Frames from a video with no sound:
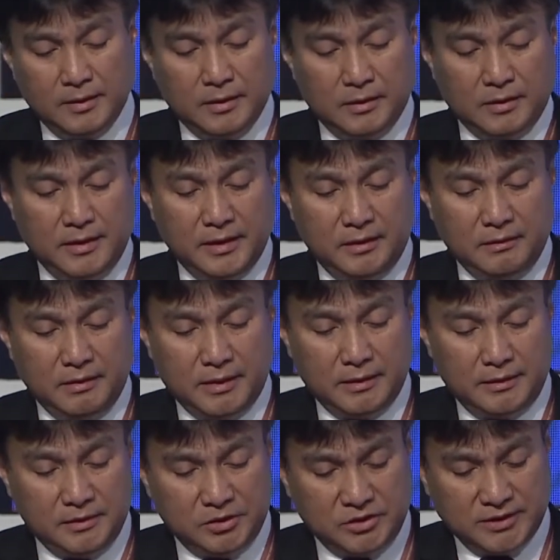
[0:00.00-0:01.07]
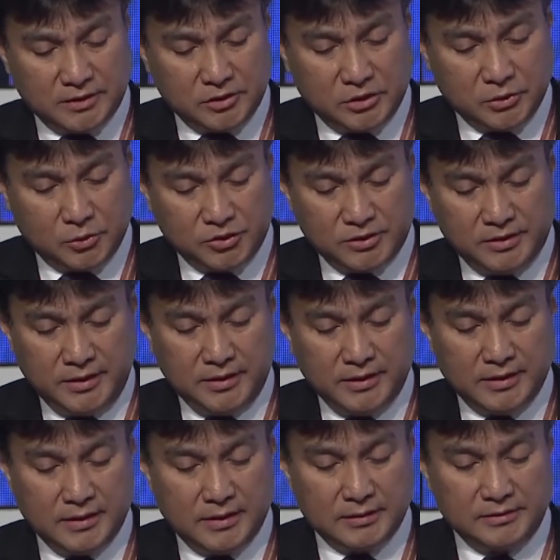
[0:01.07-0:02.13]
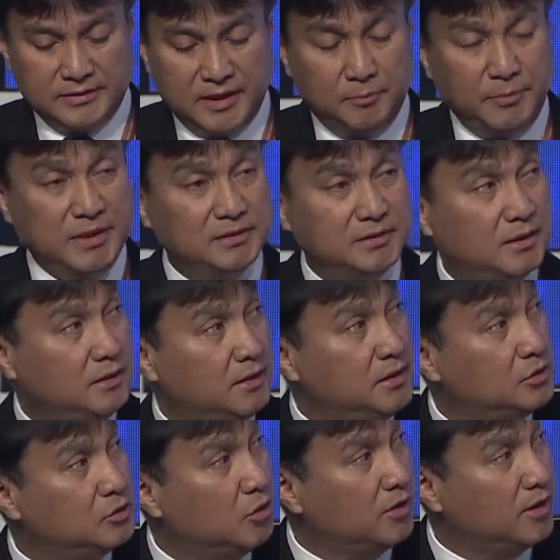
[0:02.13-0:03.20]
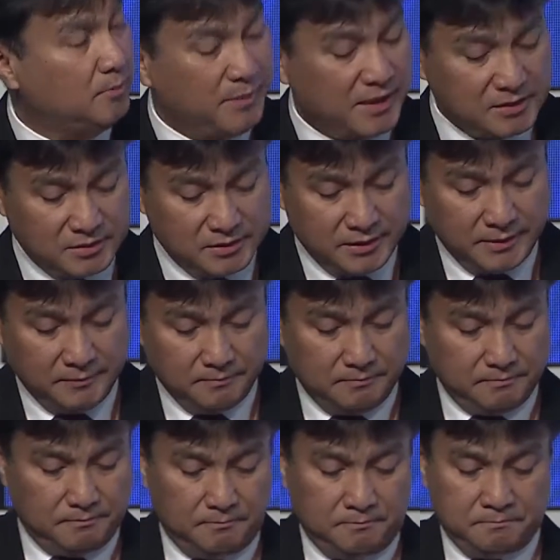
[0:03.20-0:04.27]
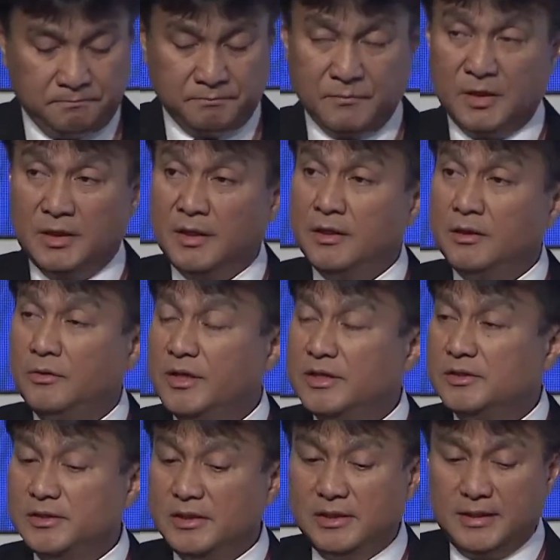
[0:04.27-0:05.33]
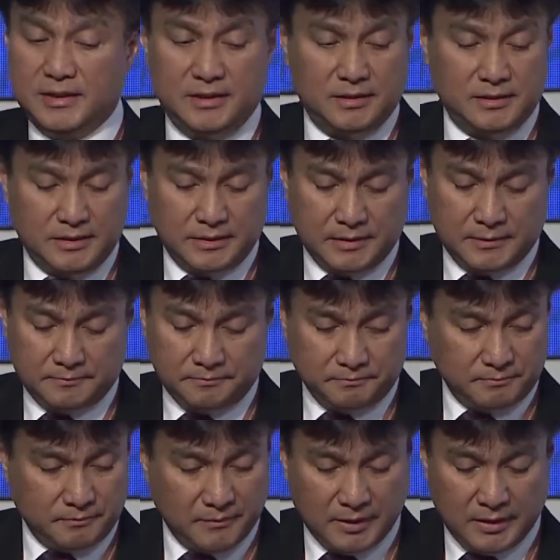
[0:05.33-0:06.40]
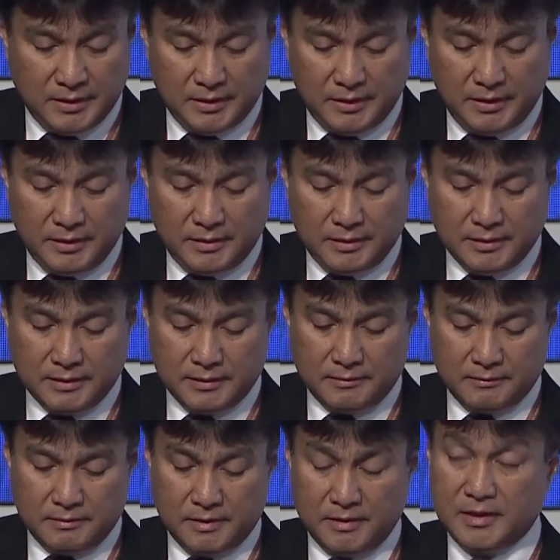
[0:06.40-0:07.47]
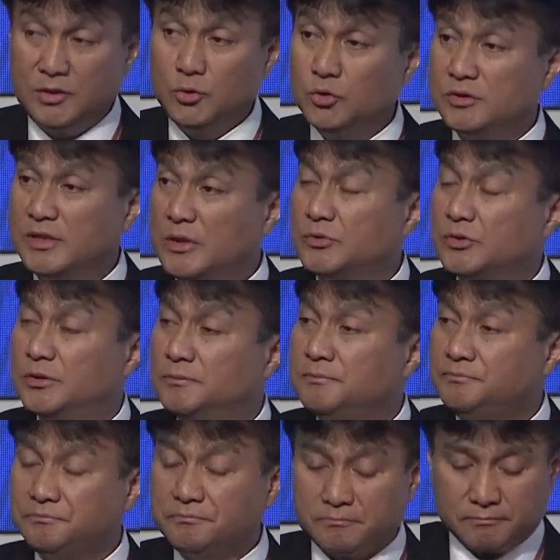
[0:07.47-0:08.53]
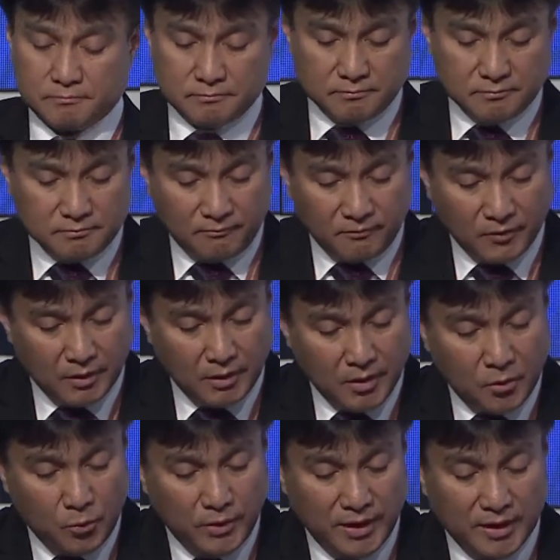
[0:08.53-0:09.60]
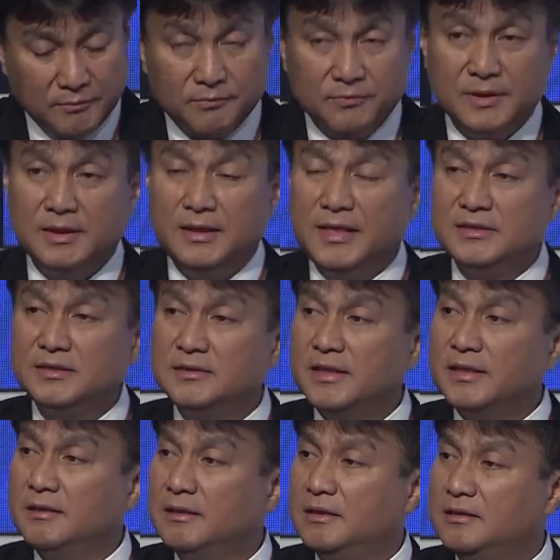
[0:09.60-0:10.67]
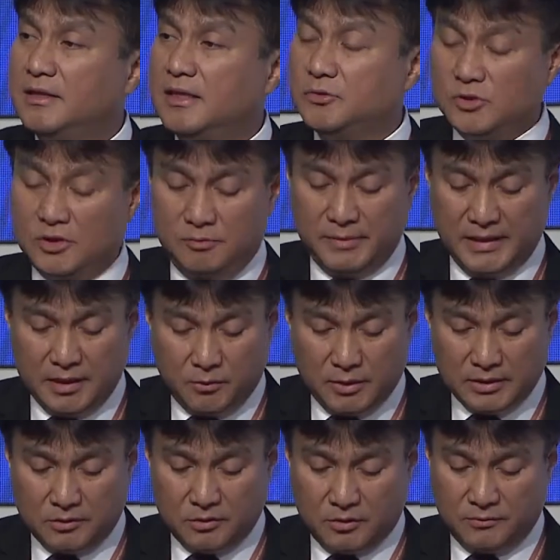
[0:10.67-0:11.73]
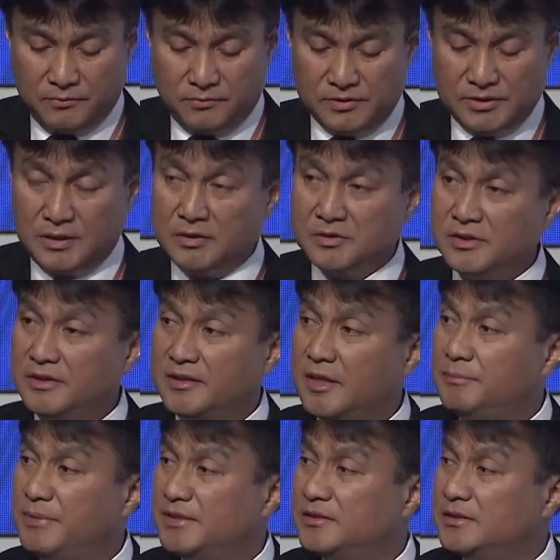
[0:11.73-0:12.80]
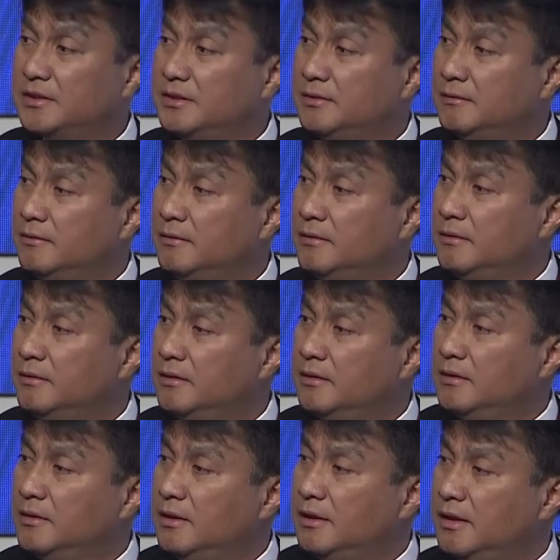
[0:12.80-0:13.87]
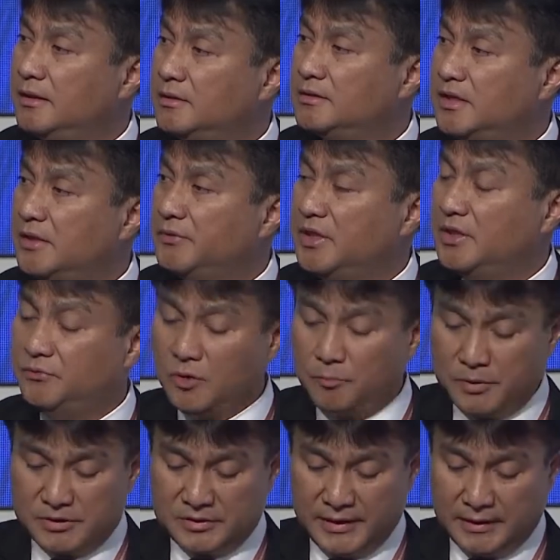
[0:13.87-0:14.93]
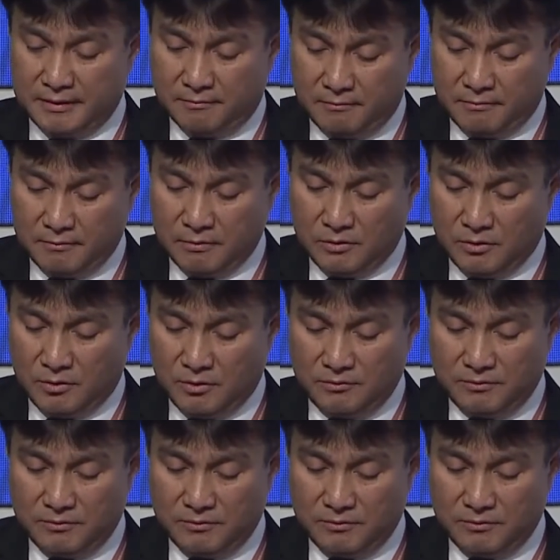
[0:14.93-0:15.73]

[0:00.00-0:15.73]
Then this chart shows the gen mix and the installed capacity. You can see that in the year 2000, we have less than 1,000 megawatt of generation capacity, and 74% of